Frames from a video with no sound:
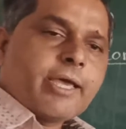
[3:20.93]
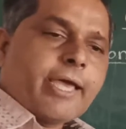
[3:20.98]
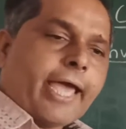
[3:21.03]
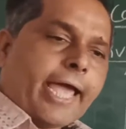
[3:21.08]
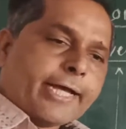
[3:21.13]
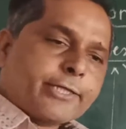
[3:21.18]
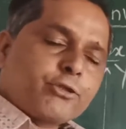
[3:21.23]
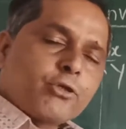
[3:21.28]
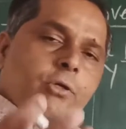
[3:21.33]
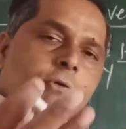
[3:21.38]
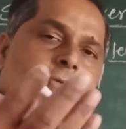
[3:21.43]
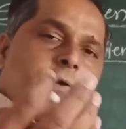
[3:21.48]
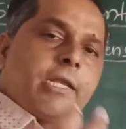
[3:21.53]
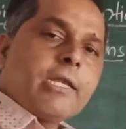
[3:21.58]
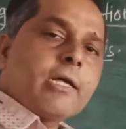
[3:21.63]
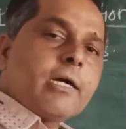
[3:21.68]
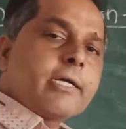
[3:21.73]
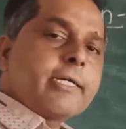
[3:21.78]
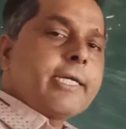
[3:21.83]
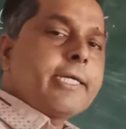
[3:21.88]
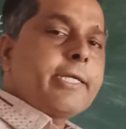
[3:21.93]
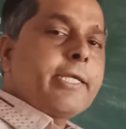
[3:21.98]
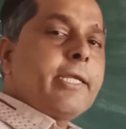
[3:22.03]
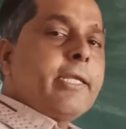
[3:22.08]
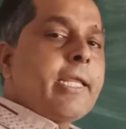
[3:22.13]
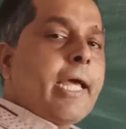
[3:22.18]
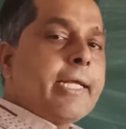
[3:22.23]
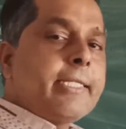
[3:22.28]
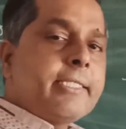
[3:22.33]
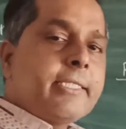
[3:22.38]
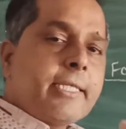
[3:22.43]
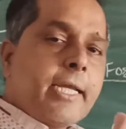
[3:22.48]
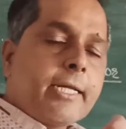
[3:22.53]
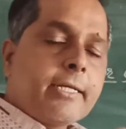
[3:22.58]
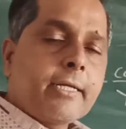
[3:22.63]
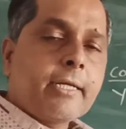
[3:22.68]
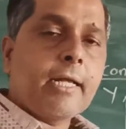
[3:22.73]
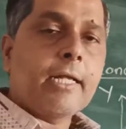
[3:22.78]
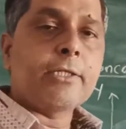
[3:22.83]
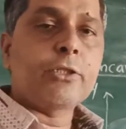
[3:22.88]
Actually, we learn it in 9th
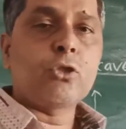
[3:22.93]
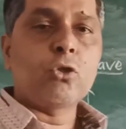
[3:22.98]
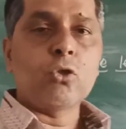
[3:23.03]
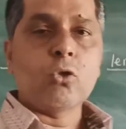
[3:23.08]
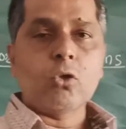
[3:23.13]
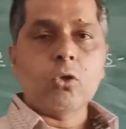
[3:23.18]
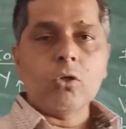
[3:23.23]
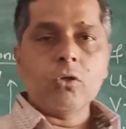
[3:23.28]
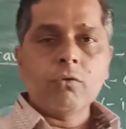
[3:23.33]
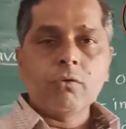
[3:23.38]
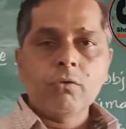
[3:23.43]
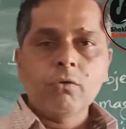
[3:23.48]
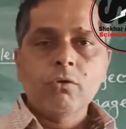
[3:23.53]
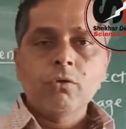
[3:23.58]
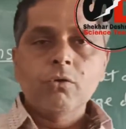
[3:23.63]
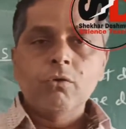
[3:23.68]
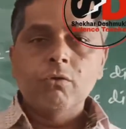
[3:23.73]
standard also.